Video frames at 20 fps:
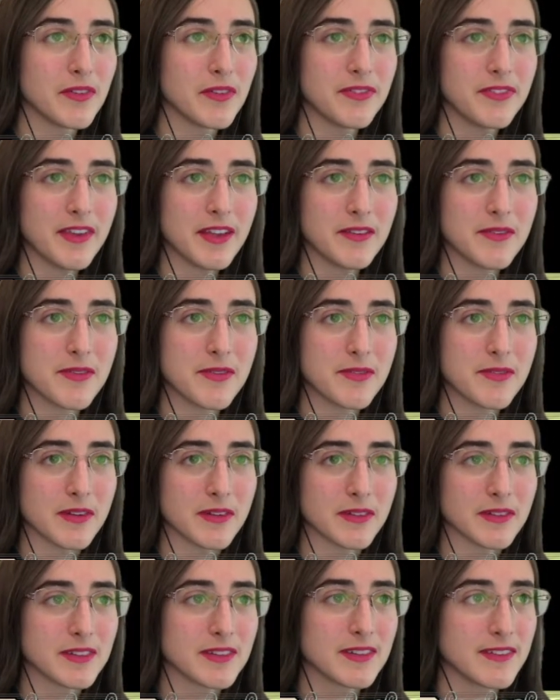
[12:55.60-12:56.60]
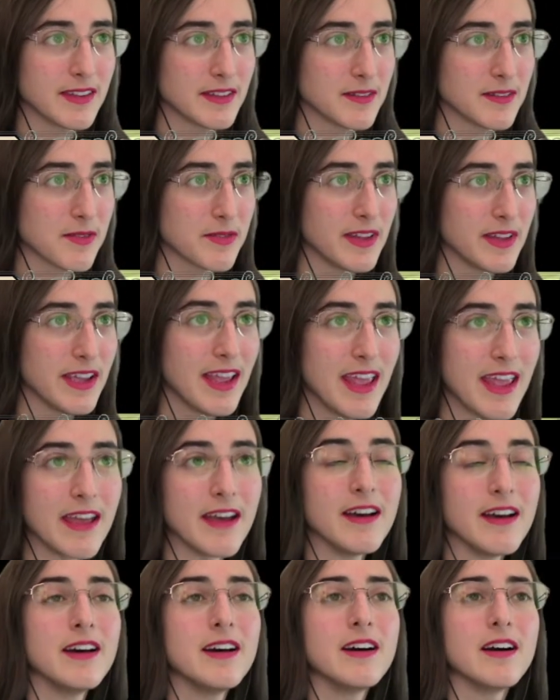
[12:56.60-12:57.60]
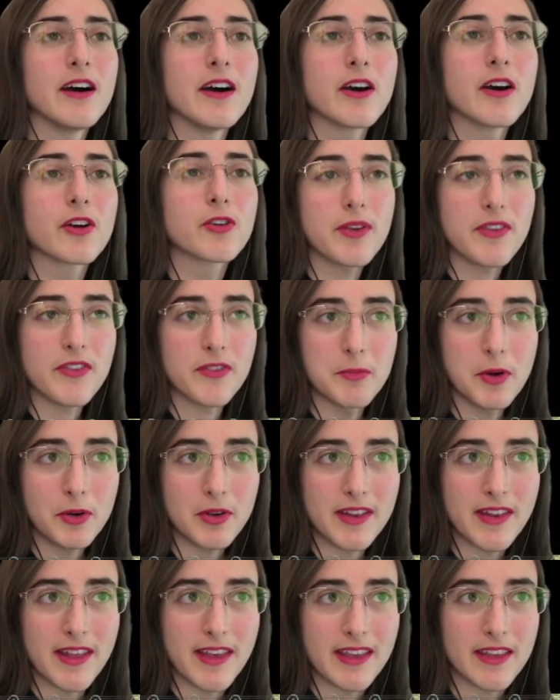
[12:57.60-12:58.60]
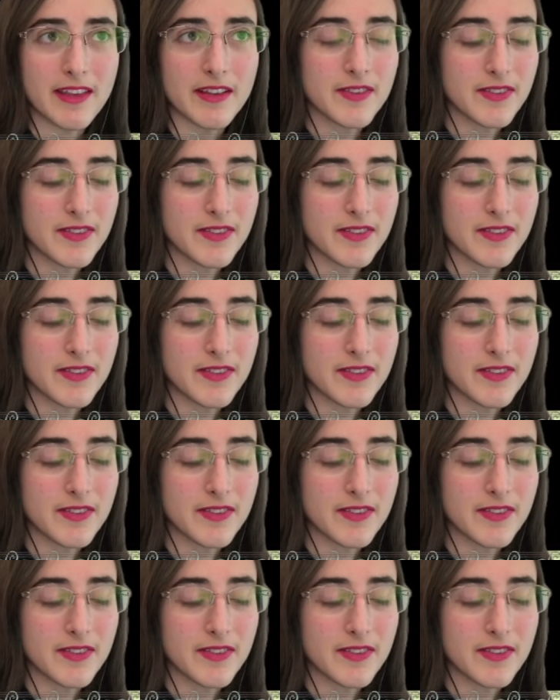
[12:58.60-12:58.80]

10th day, Chresmodidae.